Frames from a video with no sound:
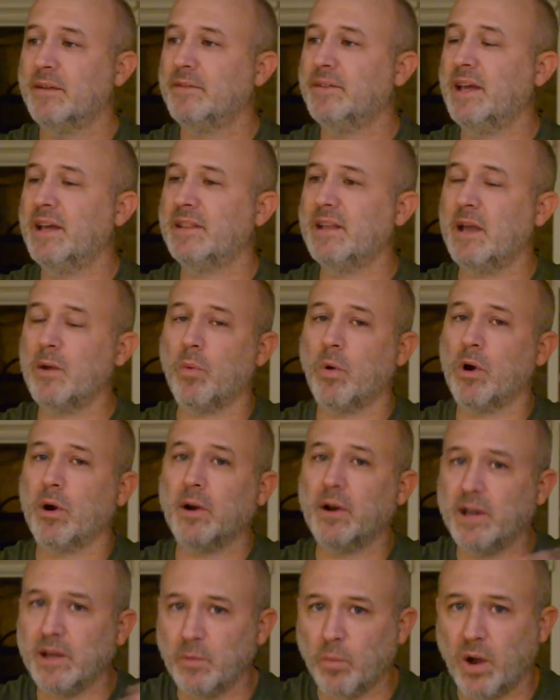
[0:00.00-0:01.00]
than they
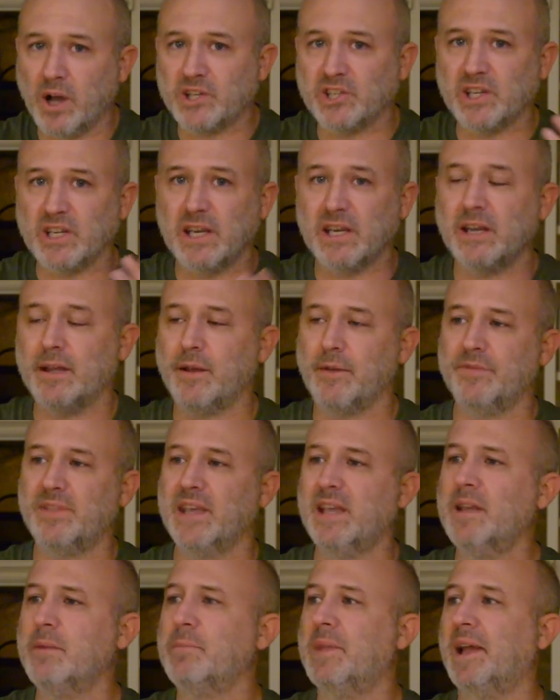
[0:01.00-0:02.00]
were in watching any of
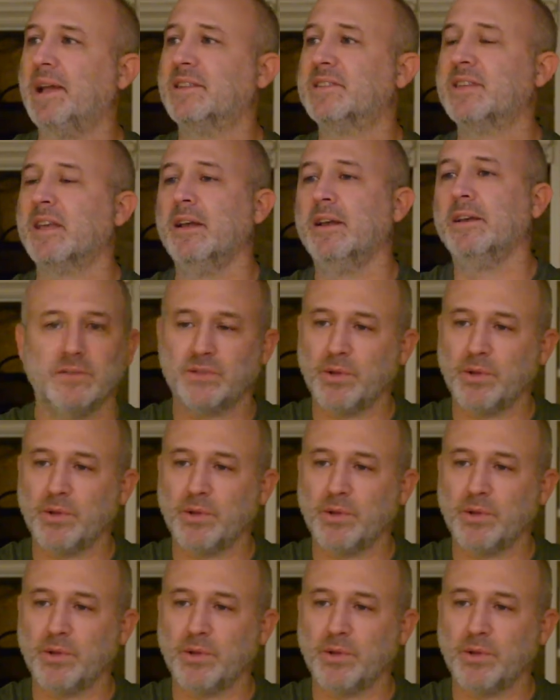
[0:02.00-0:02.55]
the inmates.